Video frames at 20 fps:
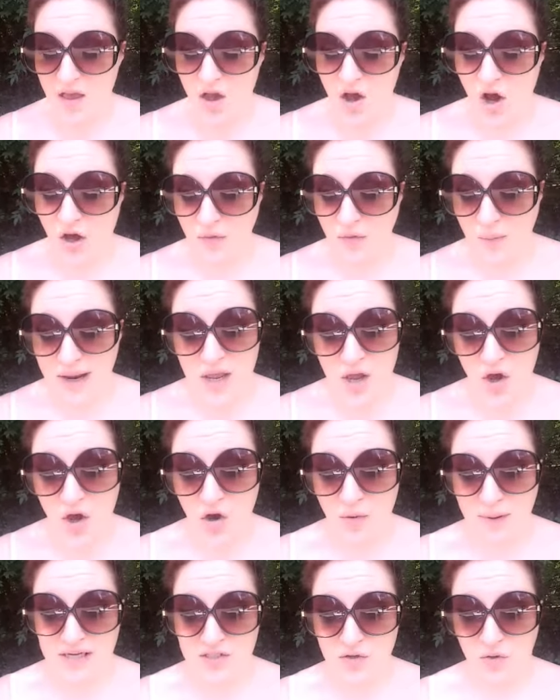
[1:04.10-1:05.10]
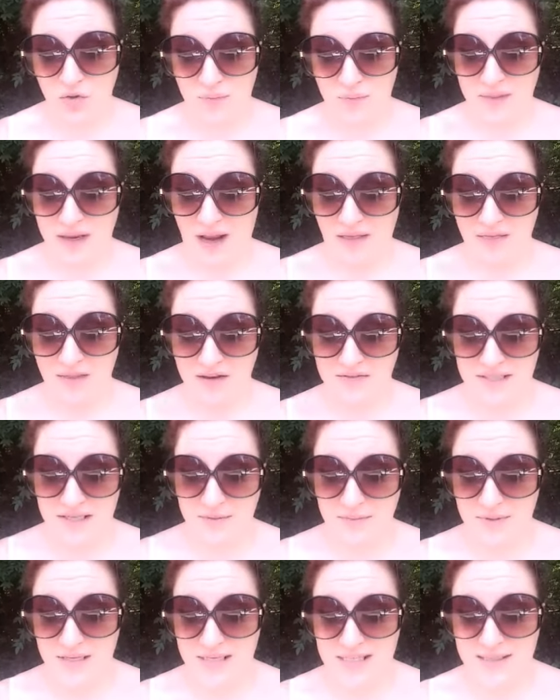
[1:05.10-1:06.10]
On the way home, I told him that I loved
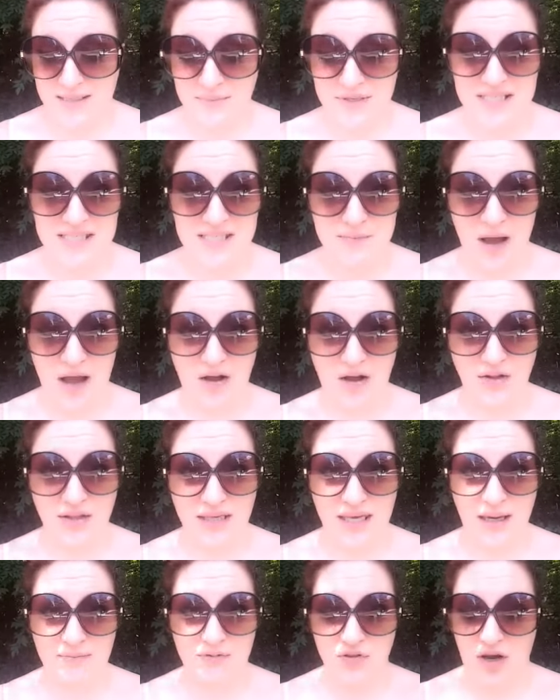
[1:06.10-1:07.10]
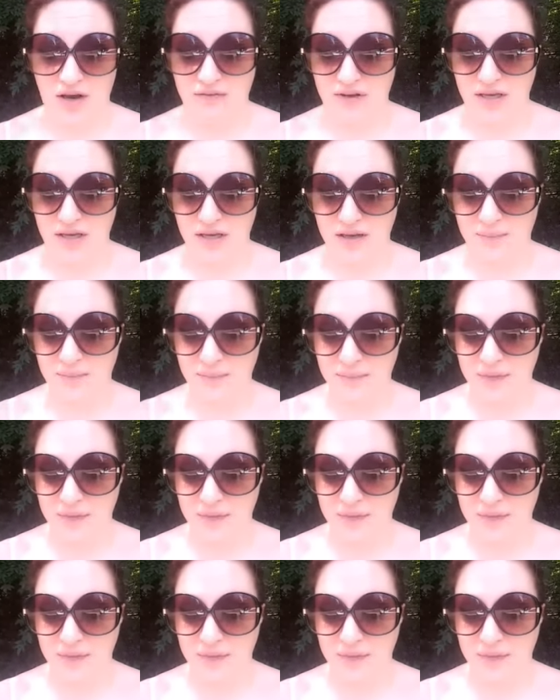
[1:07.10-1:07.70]
him. He simply smiled and kept driving.